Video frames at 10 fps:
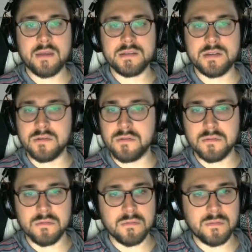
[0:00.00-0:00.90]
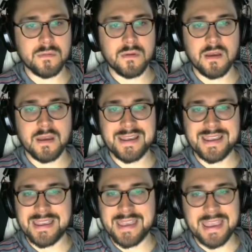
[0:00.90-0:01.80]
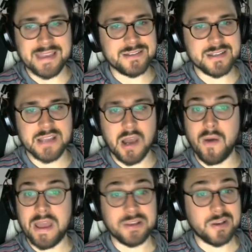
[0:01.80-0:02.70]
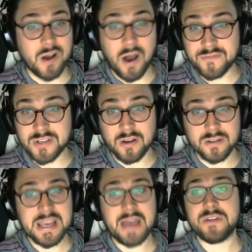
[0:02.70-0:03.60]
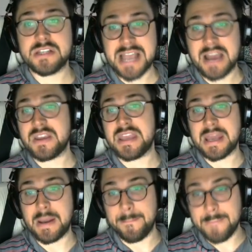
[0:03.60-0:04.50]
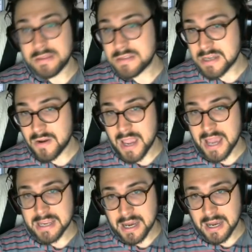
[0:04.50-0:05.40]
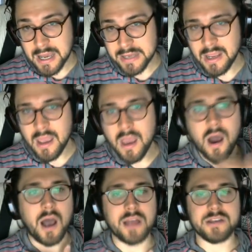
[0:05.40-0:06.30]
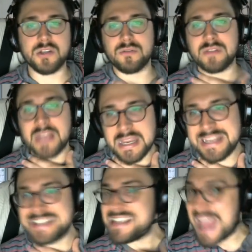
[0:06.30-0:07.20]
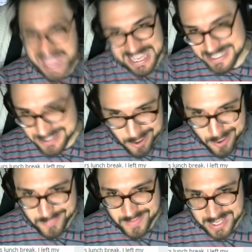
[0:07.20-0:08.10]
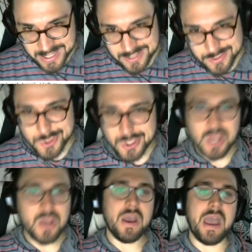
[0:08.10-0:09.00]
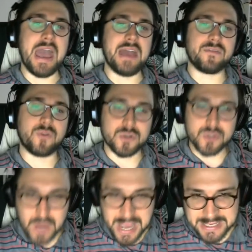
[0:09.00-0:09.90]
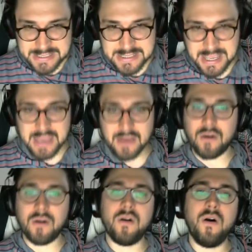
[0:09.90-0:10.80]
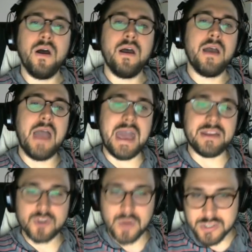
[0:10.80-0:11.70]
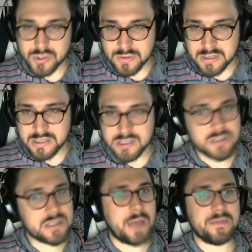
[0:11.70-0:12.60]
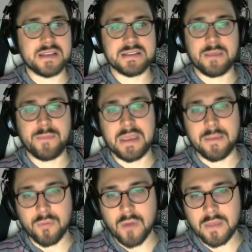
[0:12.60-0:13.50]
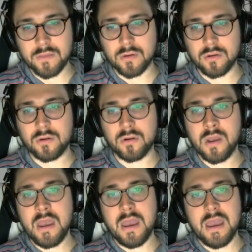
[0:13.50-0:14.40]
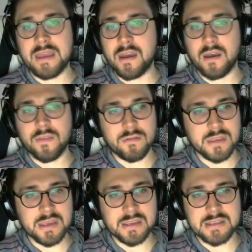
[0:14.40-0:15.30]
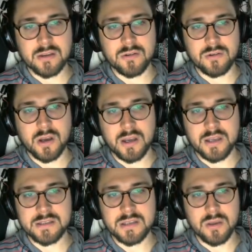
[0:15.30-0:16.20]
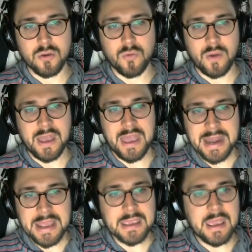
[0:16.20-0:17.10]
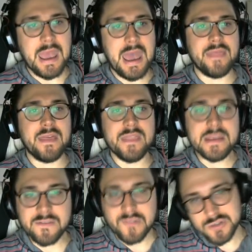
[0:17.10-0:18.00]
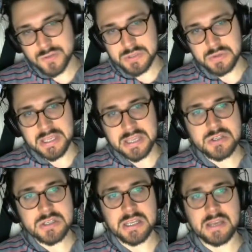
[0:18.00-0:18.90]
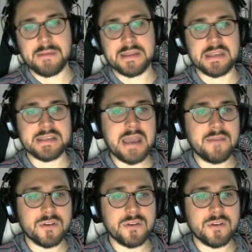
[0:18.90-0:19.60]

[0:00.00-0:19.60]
to gain and off to Gulltown, which is how you can get a military icon onto your ladies and his card advantage, and of course Dragon's Tail and Treachery to stop things like Begging Brother and other things that could cause you a headache. And then this version, what's really interesting about the Italian